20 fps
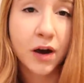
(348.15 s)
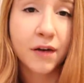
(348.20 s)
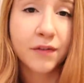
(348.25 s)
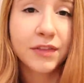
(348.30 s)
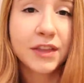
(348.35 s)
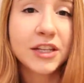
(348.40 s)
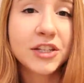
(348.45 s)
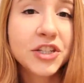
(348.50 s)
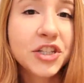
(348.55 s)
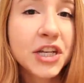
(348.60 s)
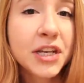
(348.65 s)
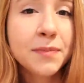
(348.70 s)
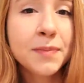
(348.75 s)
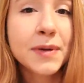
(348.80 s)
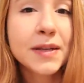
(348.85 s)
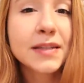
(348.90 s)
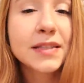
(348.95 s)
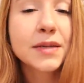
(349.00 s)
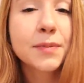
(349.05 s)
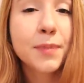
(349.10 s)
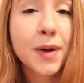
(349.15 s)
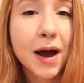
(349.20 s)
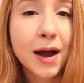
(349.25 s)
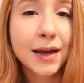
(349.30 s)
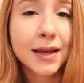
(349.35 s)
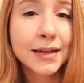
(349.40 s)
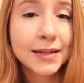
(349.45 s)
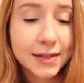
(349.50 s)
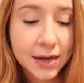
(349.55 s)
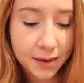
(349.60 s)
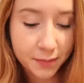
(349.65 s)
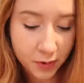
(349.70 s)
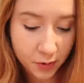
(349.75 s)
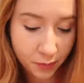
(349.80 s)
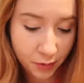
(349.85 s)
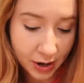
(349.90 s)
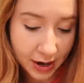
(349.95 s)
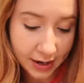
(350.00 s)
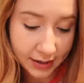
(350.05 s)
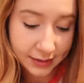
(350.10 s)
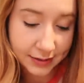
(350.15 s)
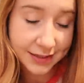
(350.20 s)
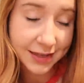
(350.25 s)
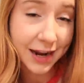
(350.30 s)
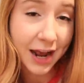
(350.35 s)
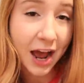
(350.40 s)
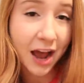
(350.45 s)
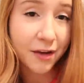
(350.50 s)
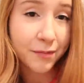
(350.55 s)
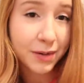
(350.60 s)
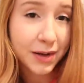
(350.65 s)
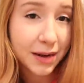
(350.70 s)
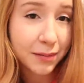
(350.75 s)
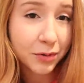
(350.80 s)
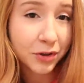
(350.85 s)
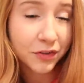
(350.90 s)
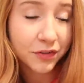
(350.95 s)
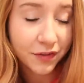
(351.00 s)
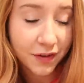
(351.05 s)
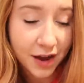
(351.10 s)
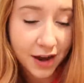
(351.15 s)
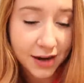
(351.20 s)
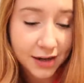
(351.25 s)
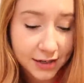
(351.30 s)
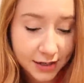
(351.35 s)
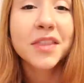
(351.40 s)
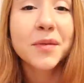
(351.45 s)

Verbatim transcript: of the cheapest pocket diaper brands that I've been able to find,